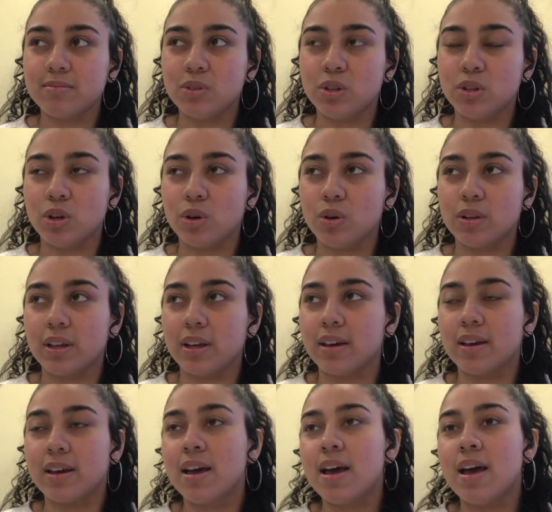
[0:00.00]
You know,
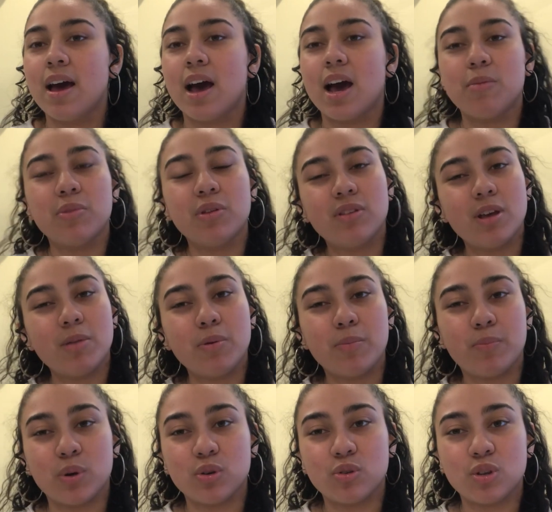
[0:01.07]
like, I'm the type
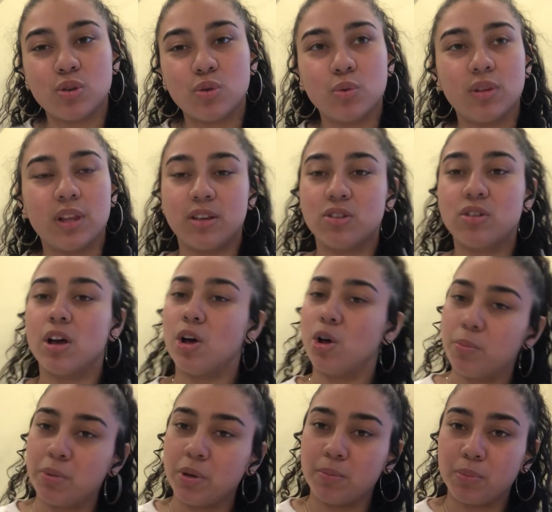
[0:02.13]
of person who likes to
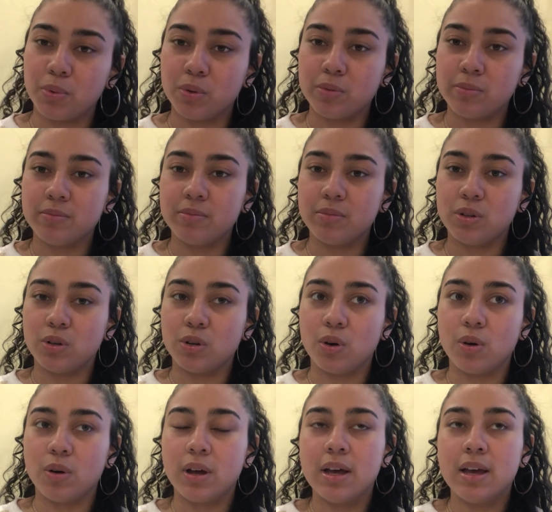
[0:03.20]
help people, you
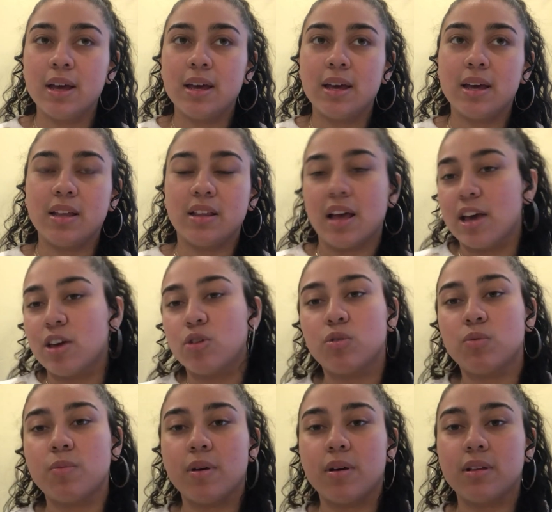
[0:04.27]
know, and I
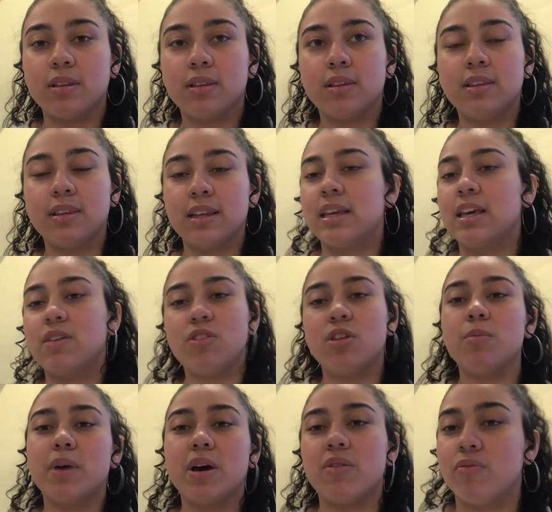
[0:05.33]
give
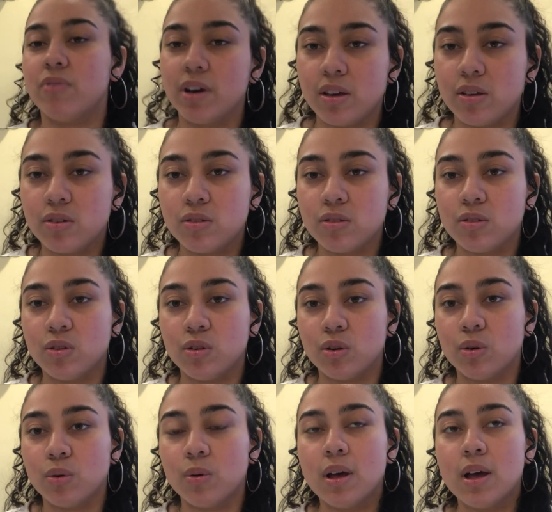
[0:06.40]
them advice, you
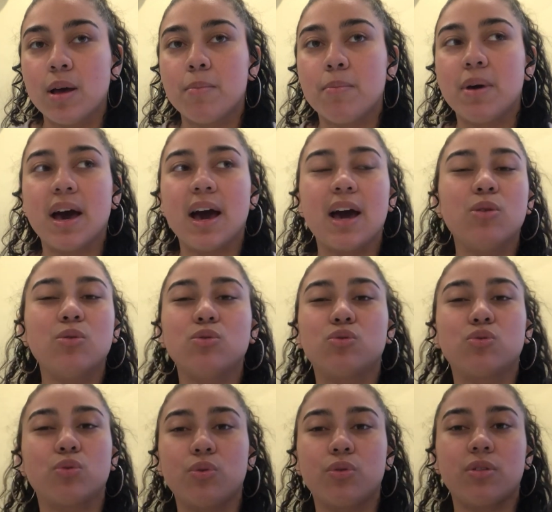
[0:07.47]
know, but I don't
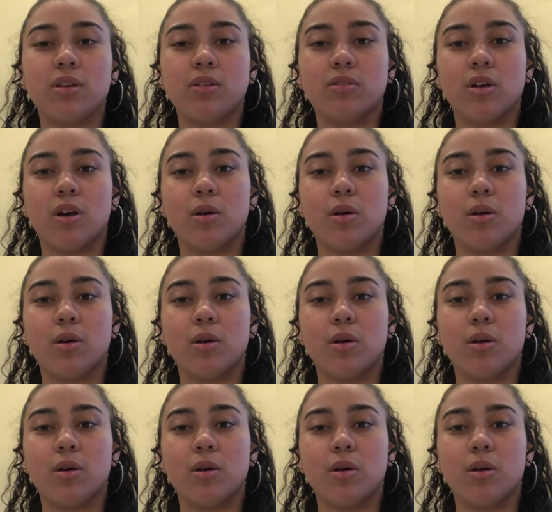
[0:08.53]
screw things